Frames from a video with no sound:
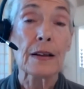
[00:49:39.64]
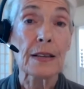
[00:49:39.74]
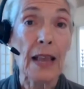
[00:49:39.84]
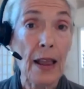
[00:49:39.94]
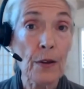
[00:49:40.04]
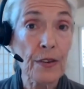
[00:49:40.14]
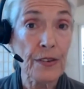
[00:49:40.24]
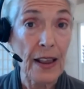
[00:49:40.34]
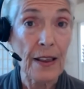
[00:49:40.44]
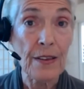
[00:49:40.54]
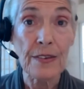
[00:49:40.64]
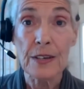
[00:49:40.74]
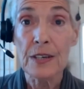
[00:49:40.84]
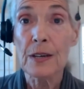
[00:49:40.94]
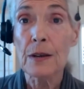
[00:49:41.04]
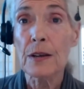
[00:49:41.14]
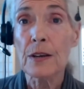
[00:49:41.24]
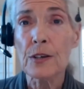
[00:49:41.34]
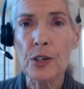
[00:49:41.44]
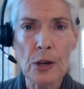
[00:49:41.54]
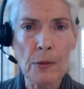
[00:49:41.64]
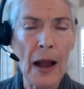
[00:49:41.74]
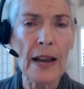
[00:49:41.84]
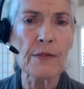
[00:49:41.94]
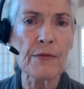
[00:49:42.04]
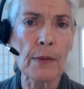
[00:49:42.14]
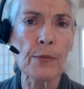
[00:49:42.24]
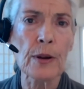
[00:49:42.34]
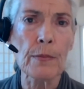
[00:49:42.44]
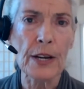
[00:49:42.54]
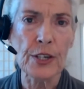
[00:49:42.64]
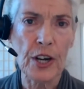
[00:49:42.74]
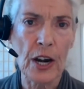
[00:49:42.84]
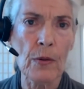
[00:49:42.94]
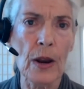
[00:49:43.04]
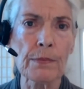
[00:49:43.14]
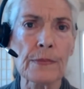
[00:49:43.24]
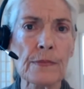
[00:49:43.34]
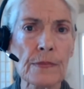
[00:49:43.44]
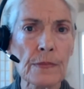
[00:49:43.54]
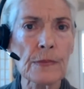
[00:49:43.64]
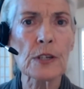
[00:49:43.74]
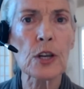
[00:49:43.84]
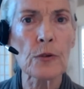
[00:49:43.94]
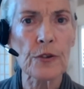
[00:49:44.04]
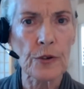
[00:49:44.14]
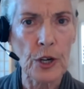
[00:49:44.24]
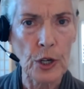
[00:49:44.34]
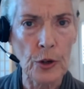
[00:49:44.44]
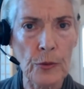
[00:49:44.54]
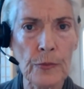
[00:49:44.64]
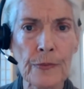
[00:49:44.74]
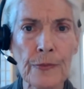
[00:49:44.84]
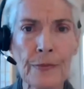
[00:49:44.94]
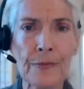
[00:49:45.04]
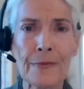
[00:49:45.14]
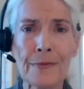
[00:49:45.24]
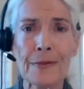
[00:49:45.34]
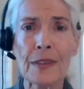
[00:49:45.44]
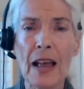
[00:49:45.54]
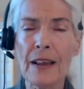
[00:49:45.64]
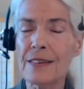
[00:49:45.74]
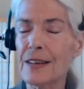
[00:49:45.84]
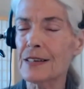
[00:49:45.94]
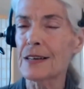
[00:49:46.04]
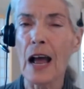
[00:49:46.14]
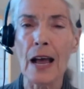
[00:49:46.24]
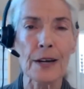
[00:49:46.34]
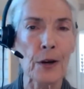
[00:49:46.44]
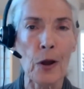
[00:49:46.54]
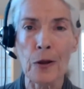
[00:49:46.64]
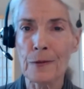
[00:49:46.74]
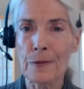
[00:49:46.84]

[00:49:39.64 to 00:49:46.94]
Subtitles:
Gail says, do you mind if I bring my chair up closer to you? I said, not at all.